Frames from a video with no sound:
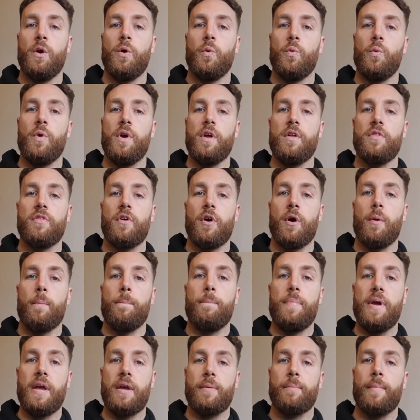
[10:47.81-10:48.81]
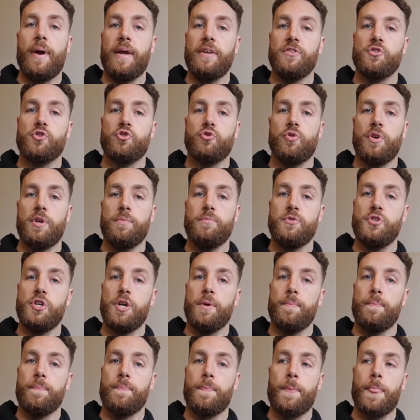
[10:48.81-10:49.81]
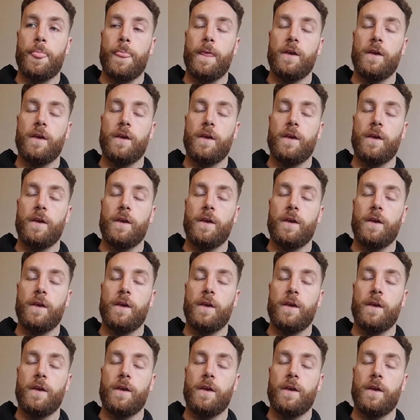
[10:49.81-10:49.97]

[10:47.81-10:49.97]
with a big mainstream gym.